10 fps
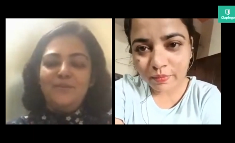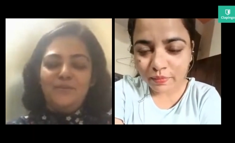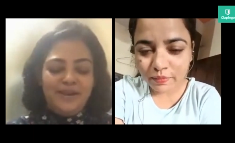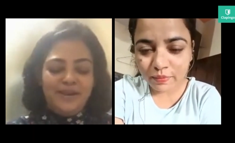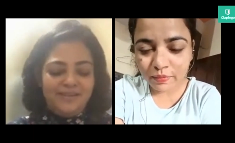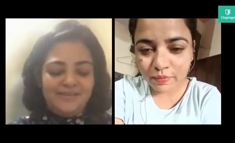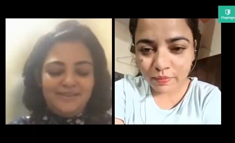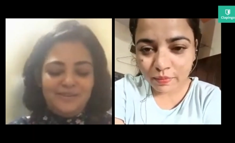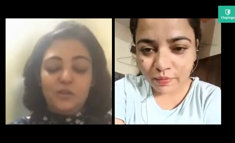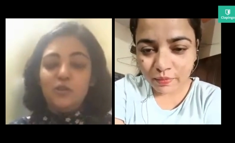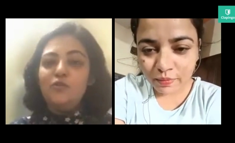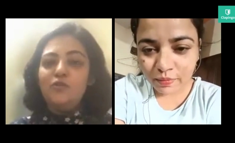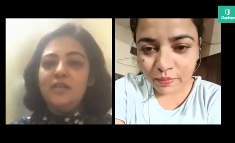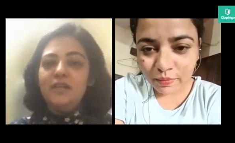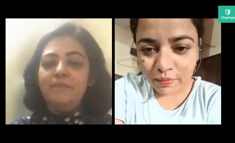Speaker 1: right so do
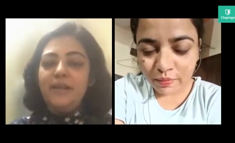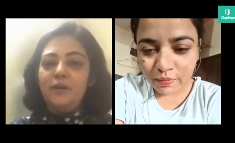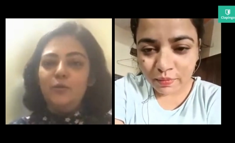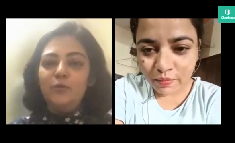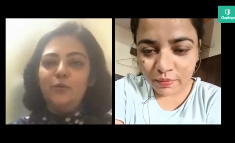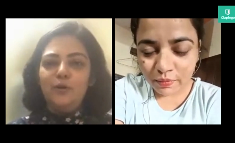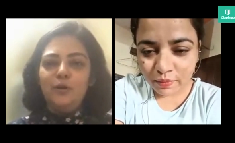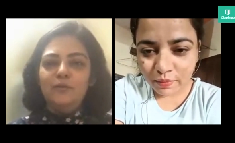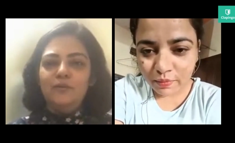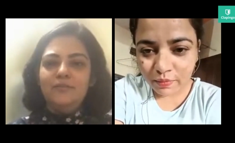you still play ludo